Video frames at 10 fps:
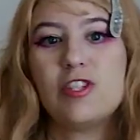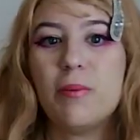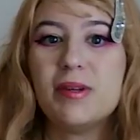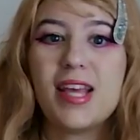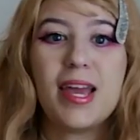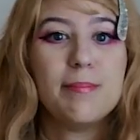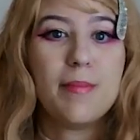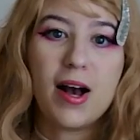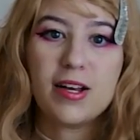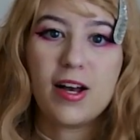She was a
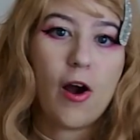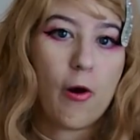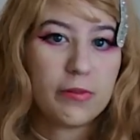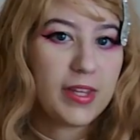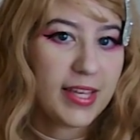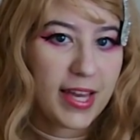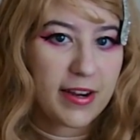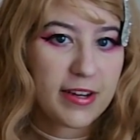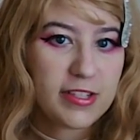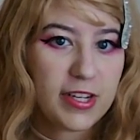manga-only
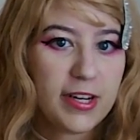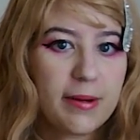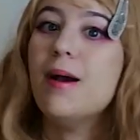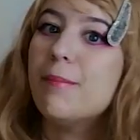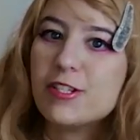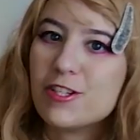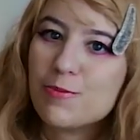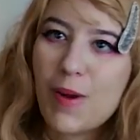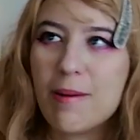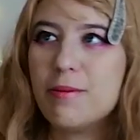character, but
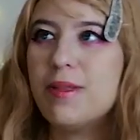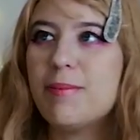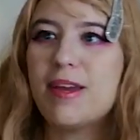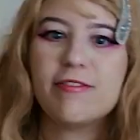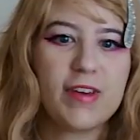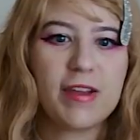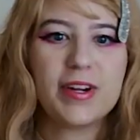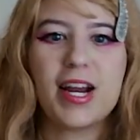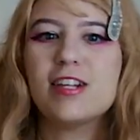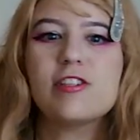she's probably my
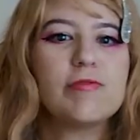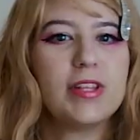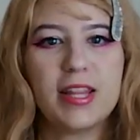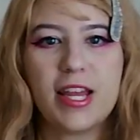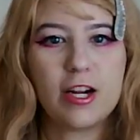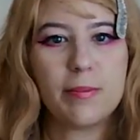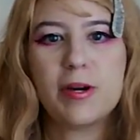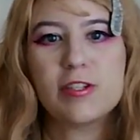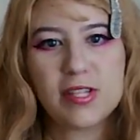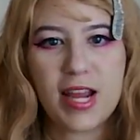favorite. I just really like her
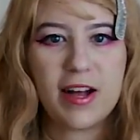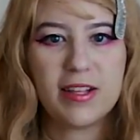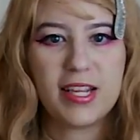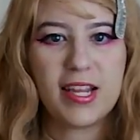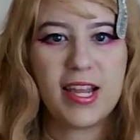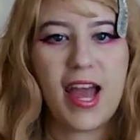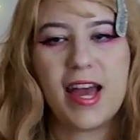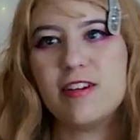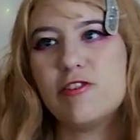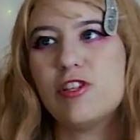personality,
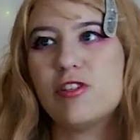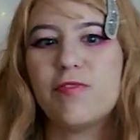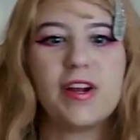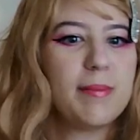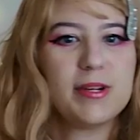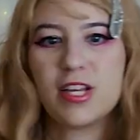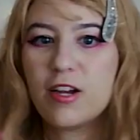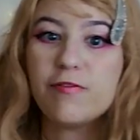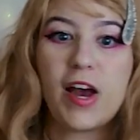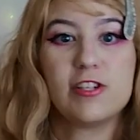and she's very much like
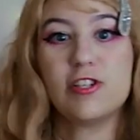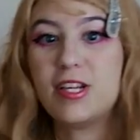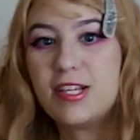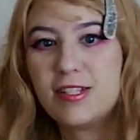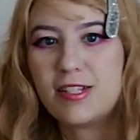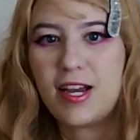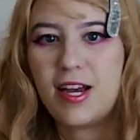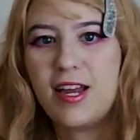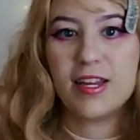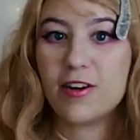a
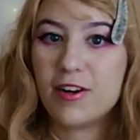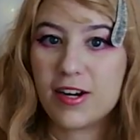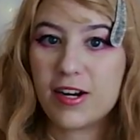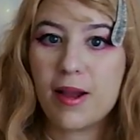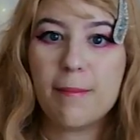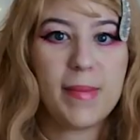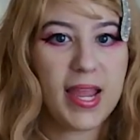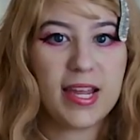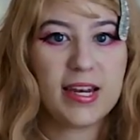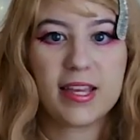fashionista. In her
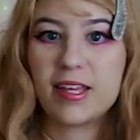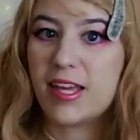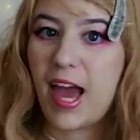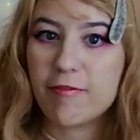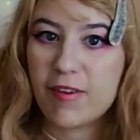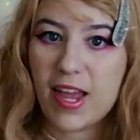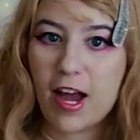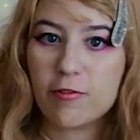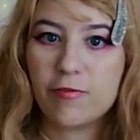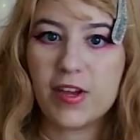maid cafe
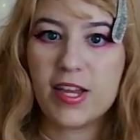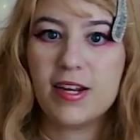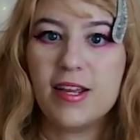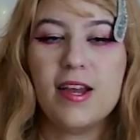outfit,